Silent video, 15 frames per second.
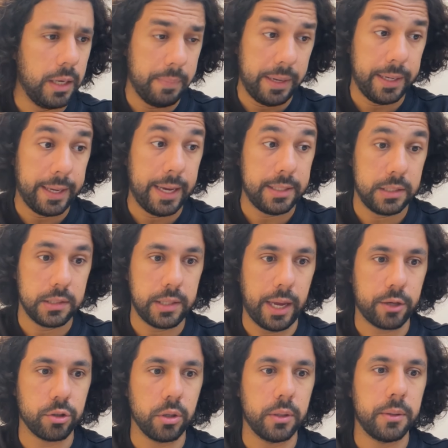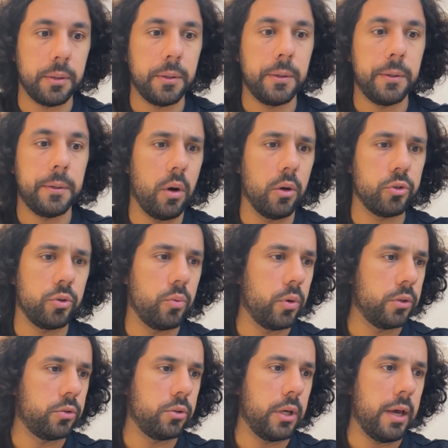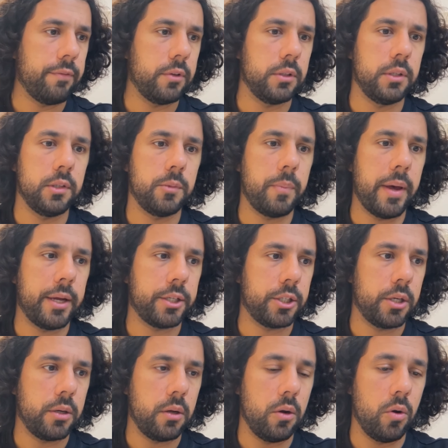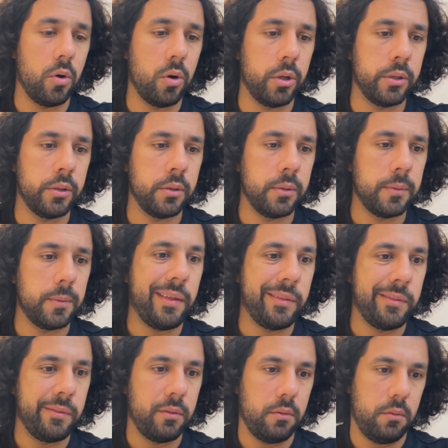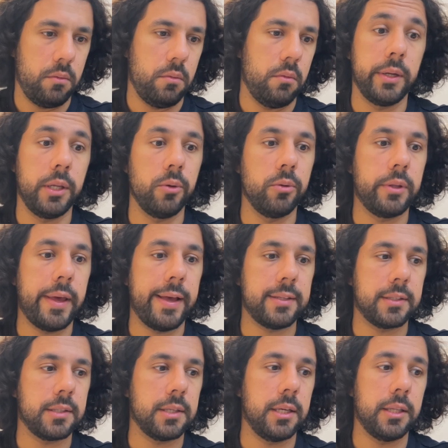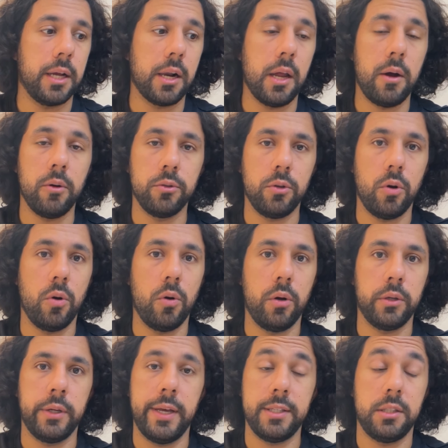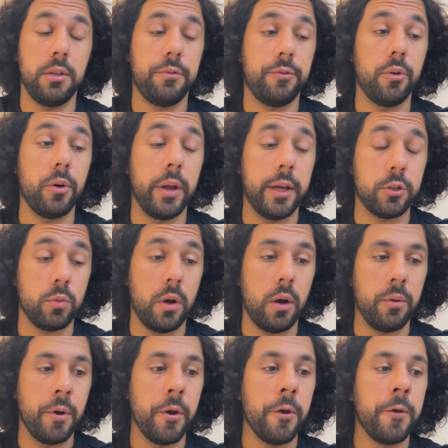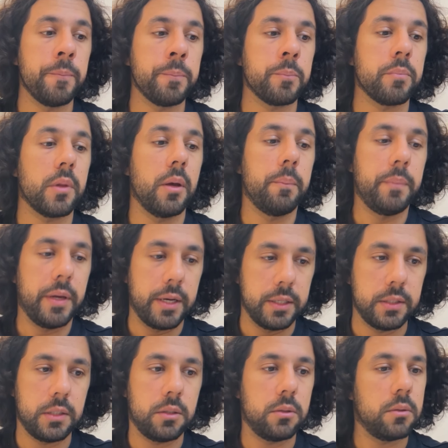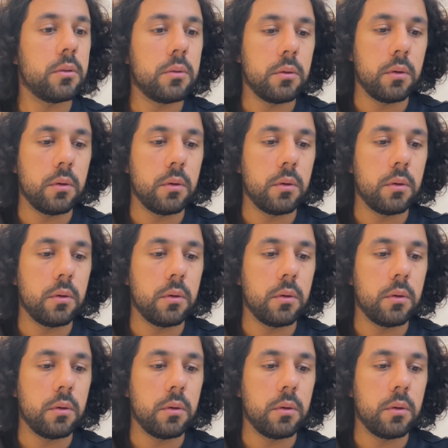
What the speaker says: in many cases actually. You also want to have the dispatch on and run new tasks in the cloud on as default as well, because